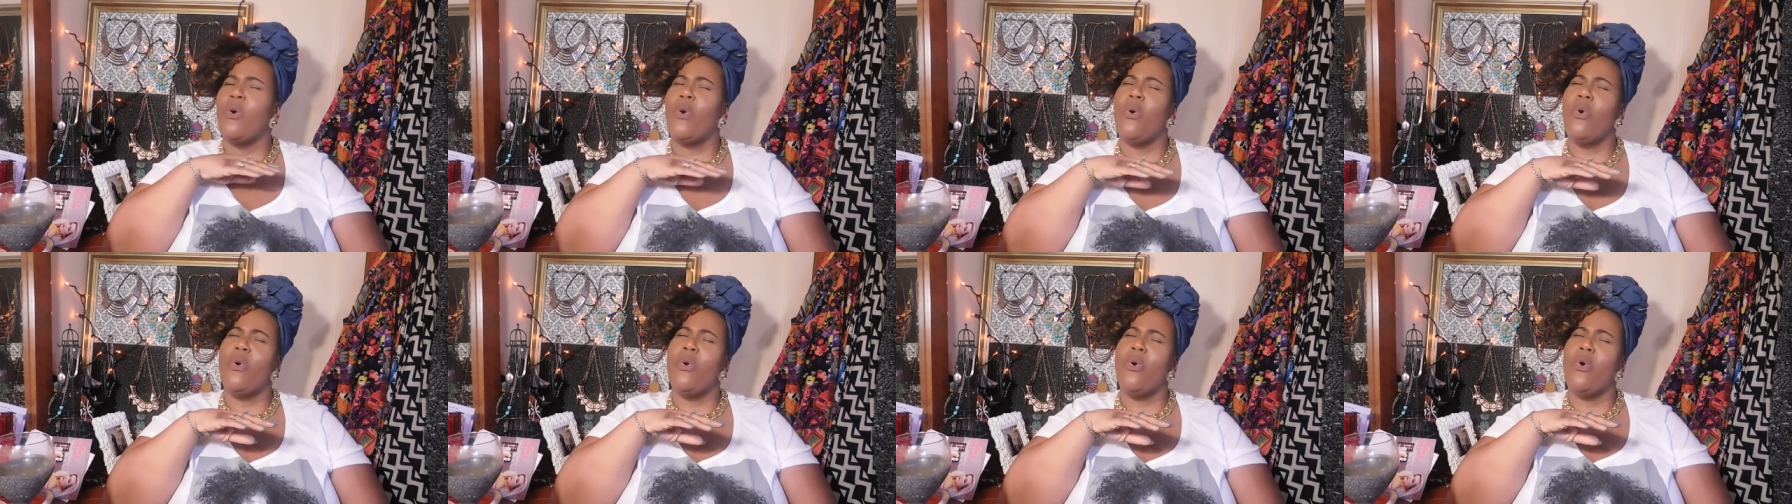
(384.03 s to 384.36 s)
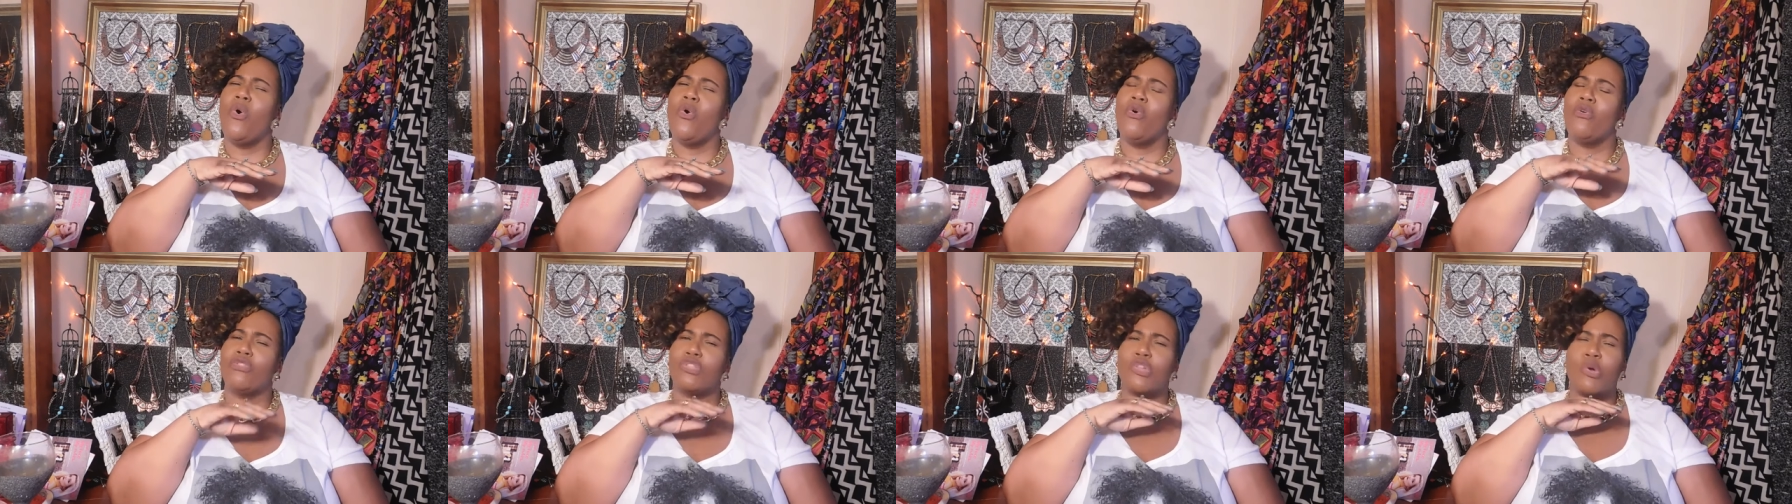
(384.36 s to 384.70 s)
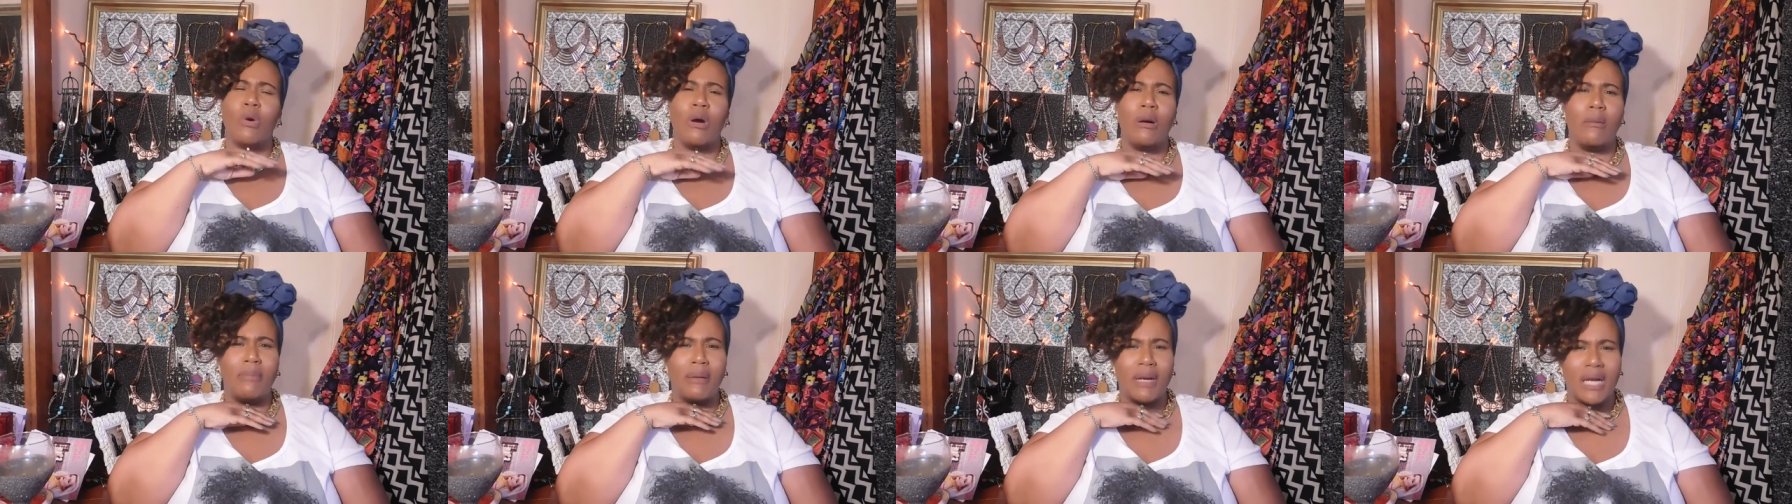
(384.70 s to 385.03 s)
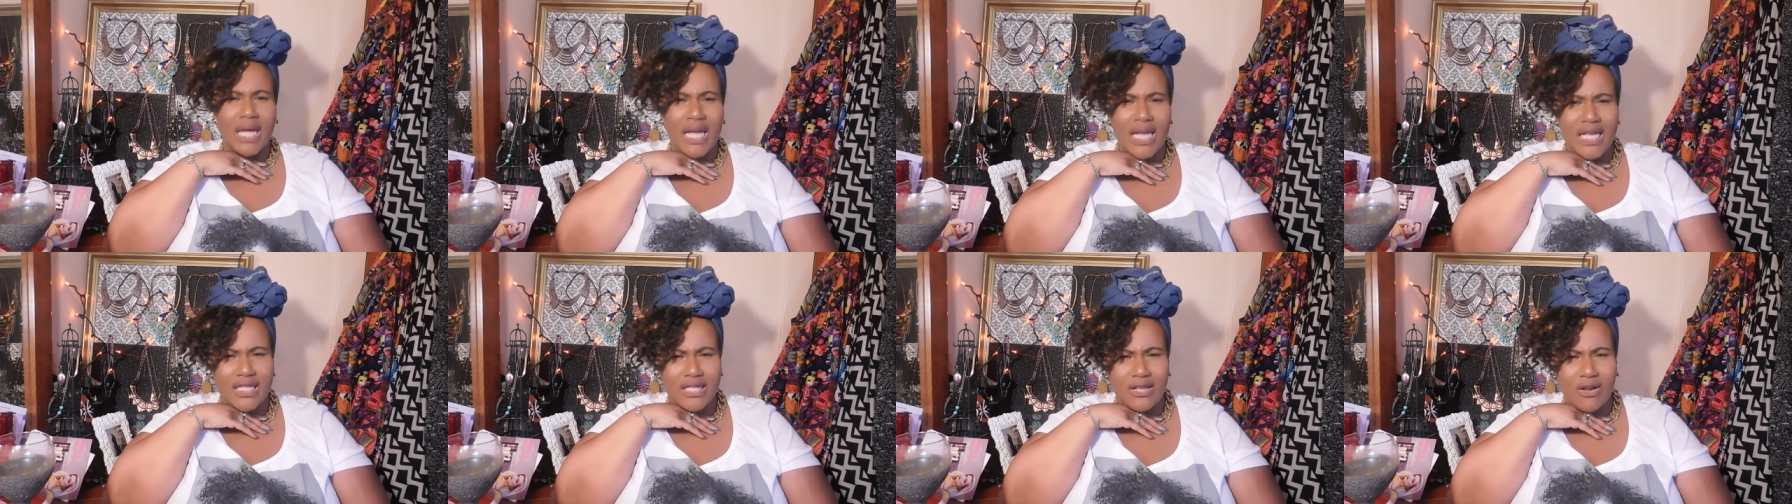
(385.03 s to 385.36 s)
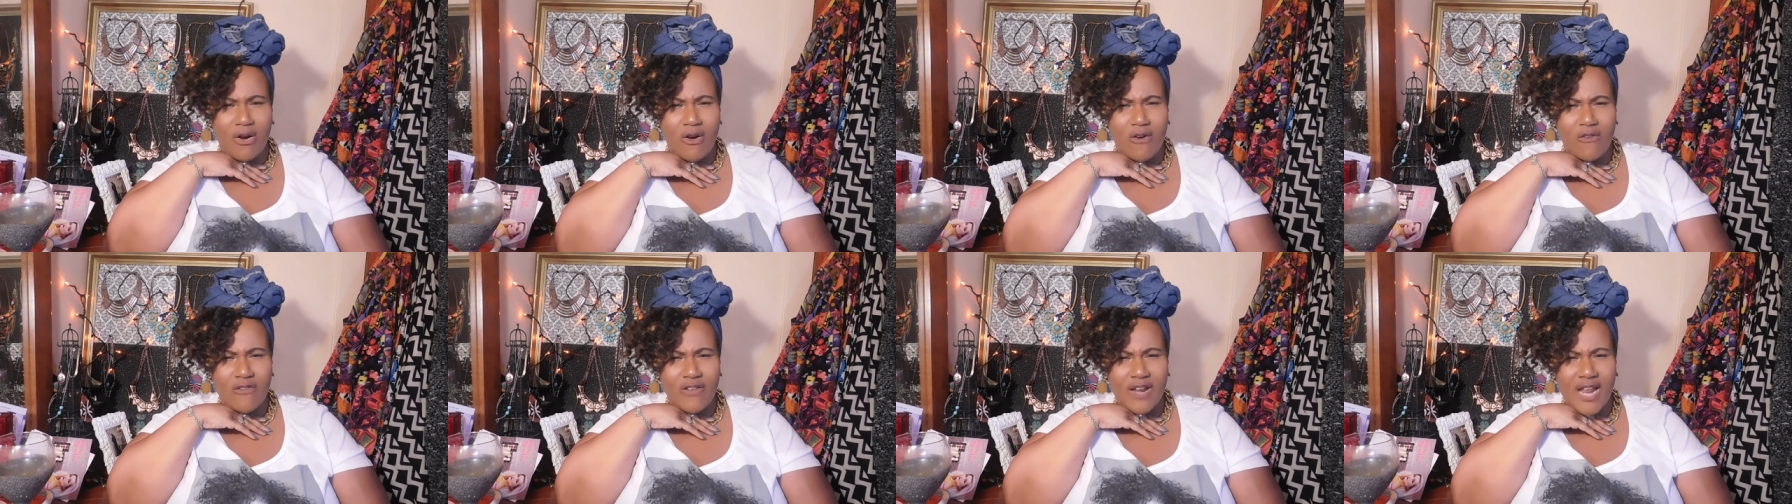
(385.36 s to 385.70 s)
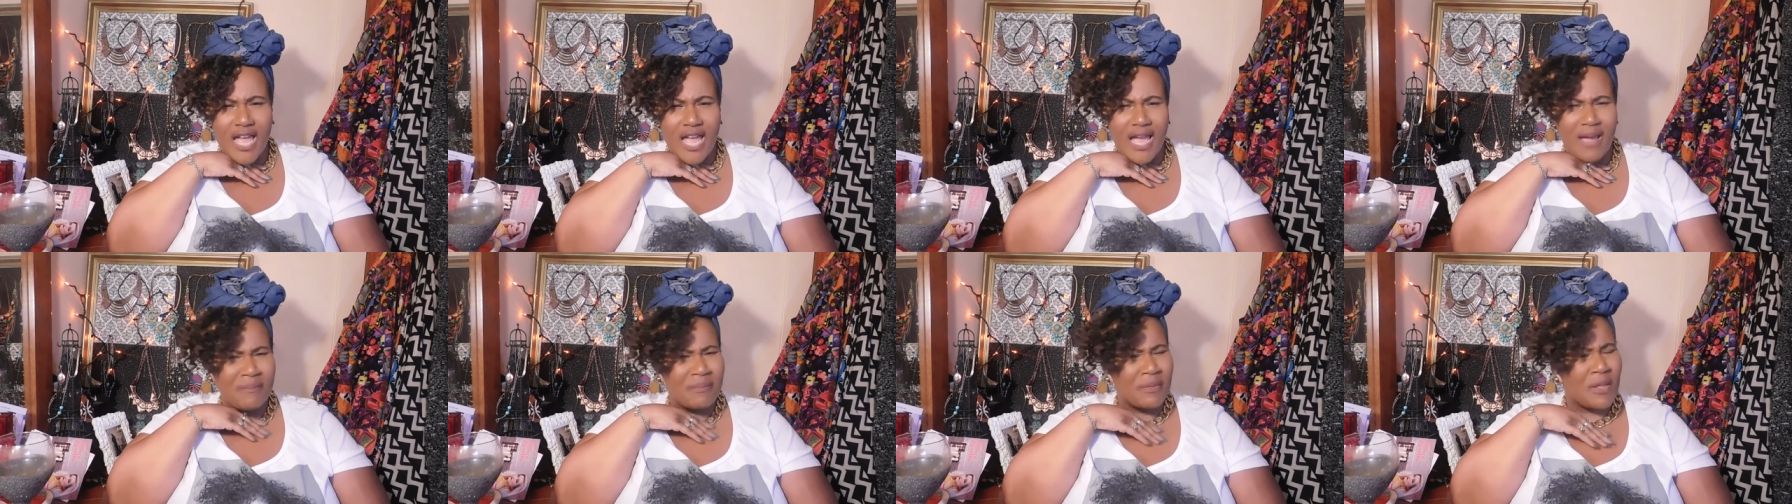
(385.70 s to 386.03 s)
oh throw a blazer over
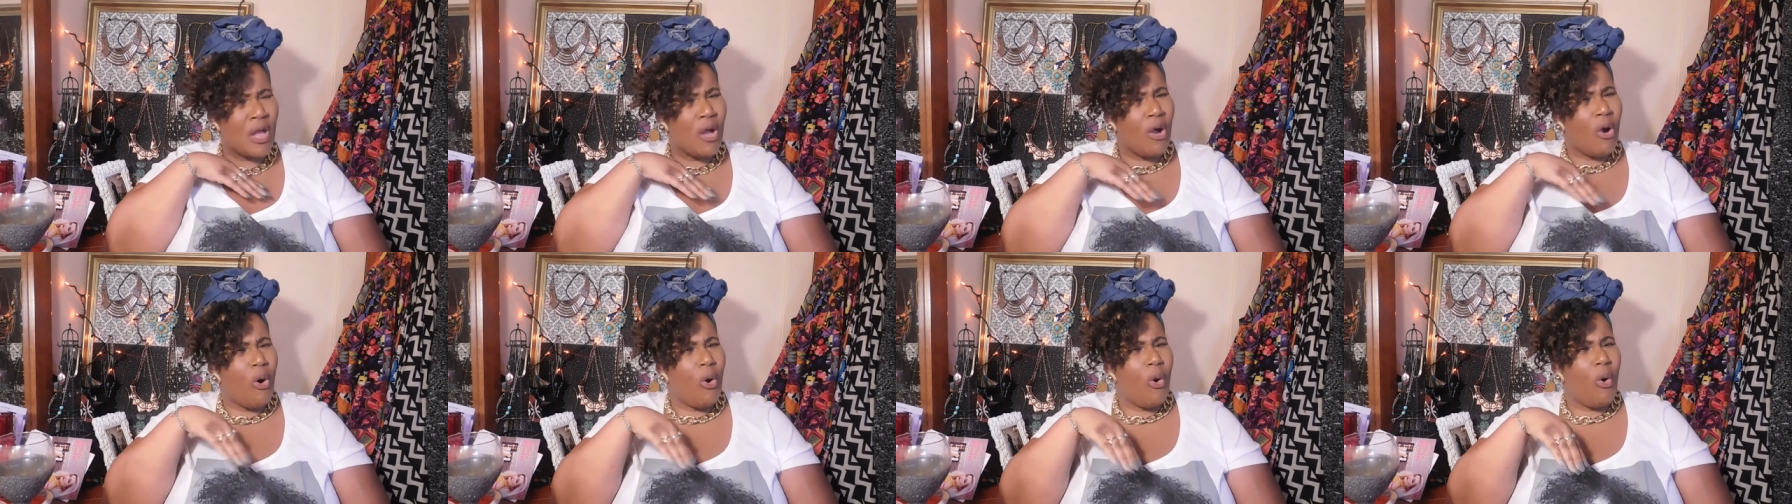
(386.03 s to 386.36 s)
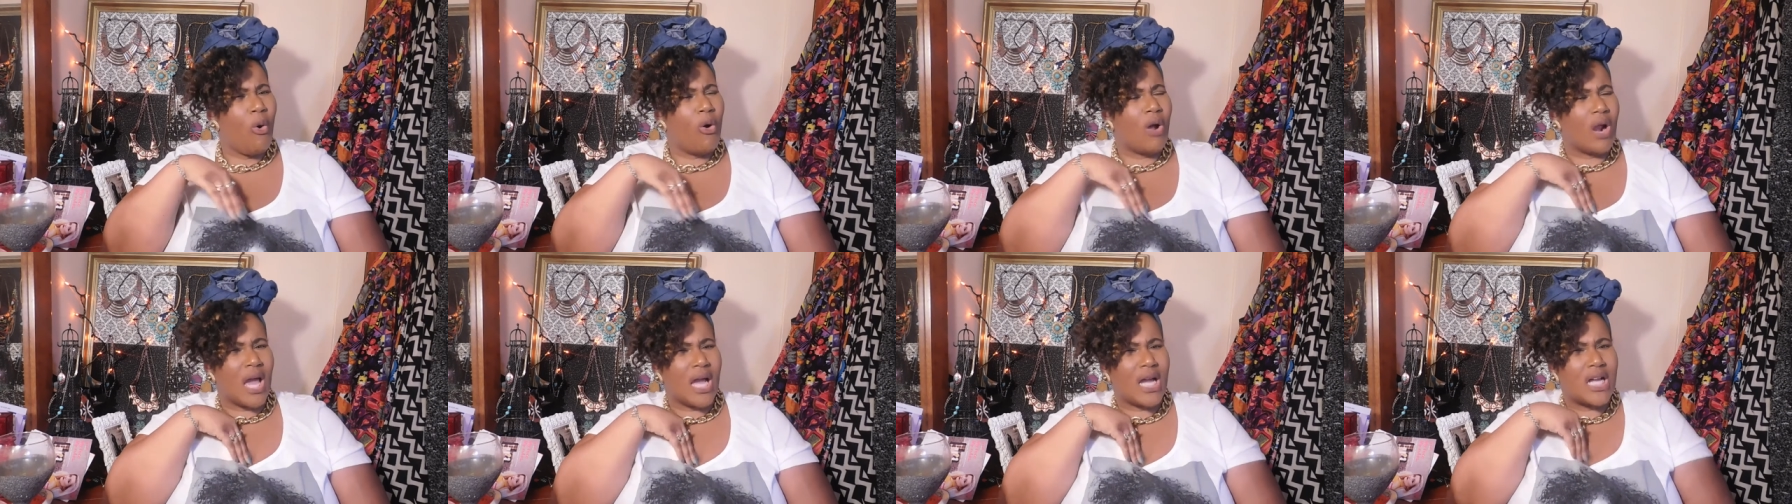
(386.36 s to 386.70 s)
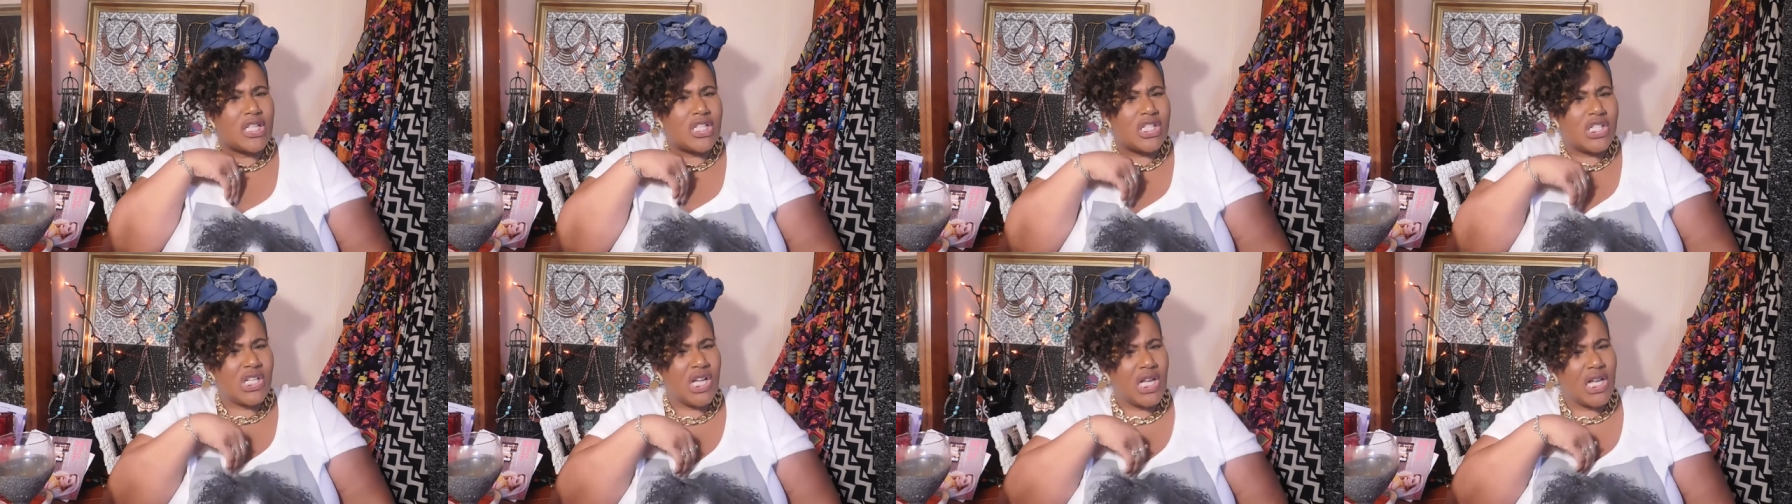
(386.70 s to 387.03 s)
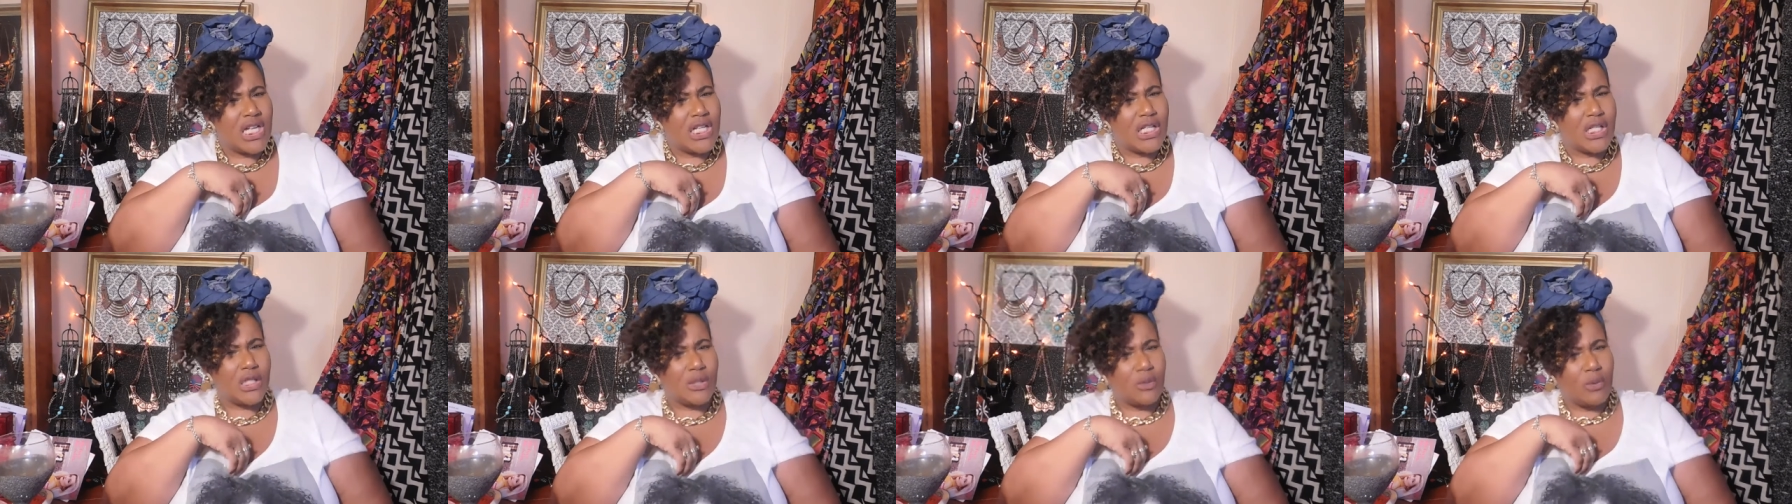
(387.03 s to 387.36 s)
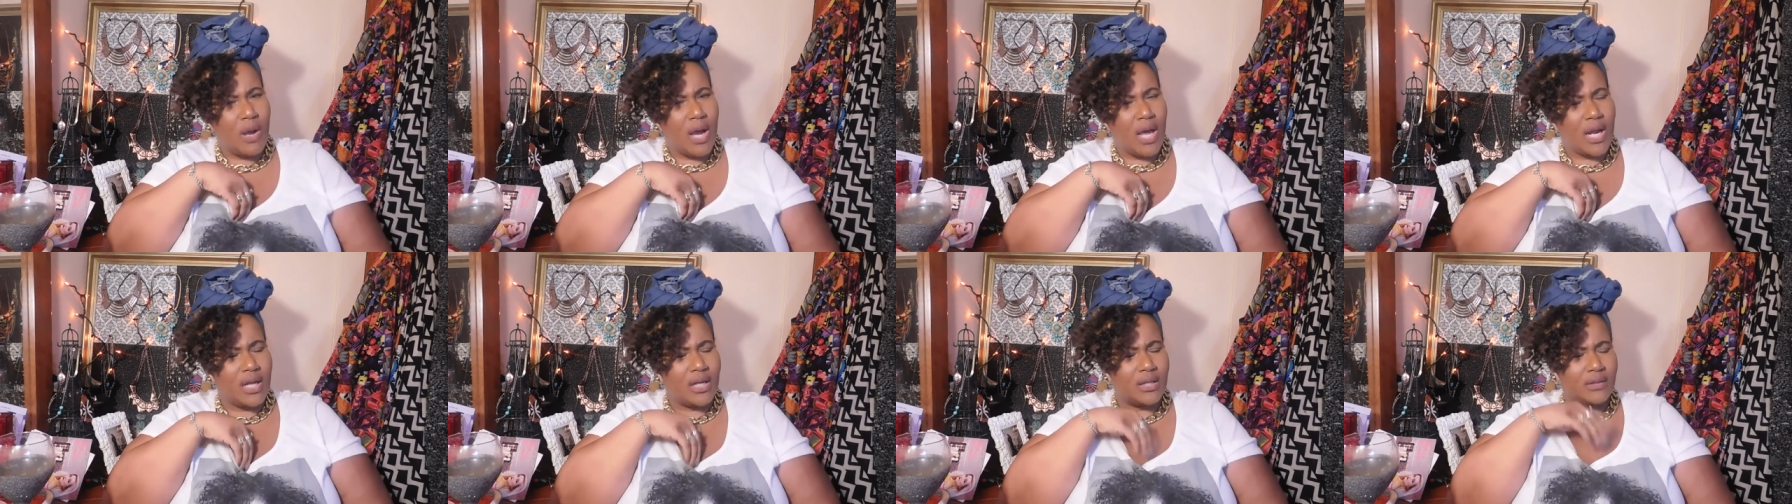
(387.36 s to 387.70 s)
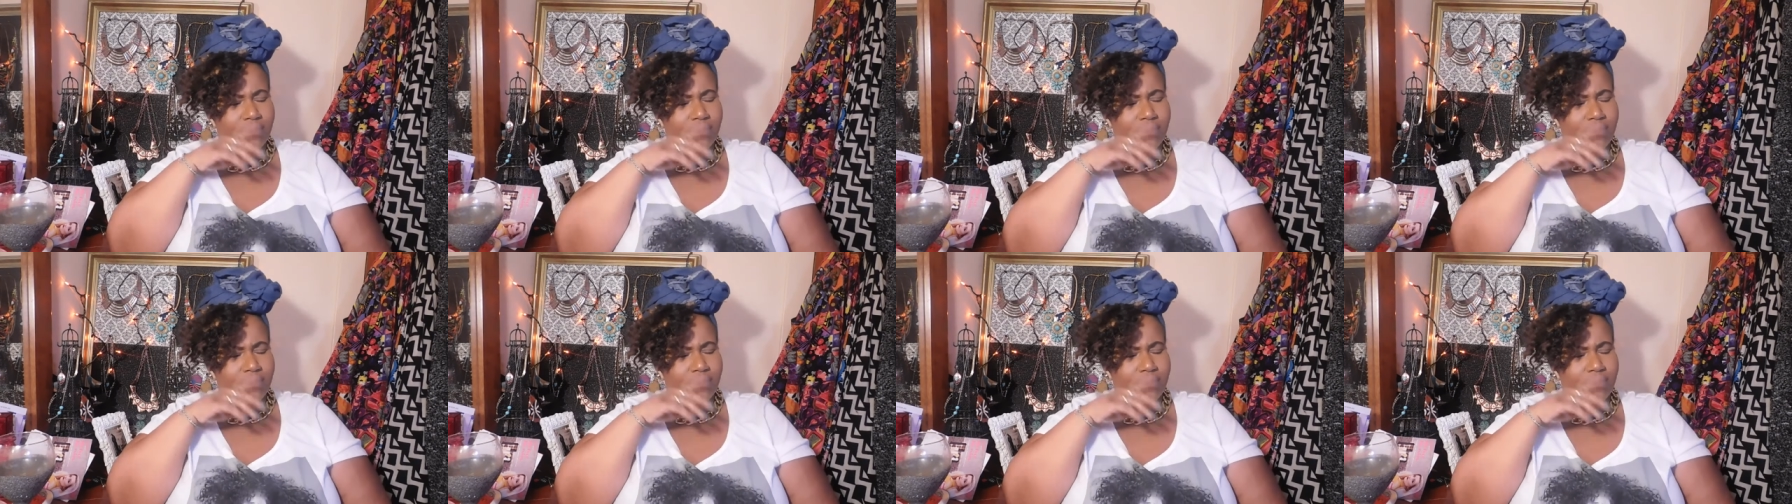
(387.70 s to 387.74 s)
that or like a chunky sweater